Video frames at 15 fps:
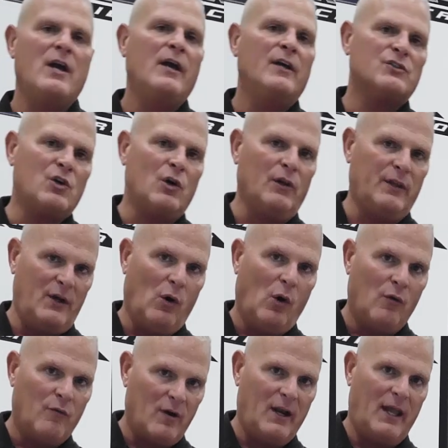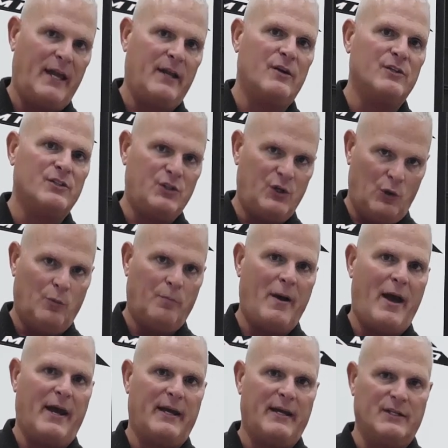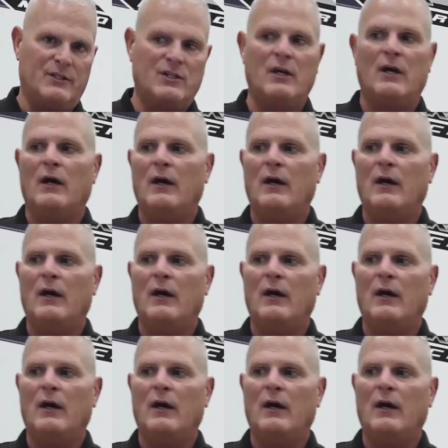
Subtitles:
It's called the Overlander 2 package,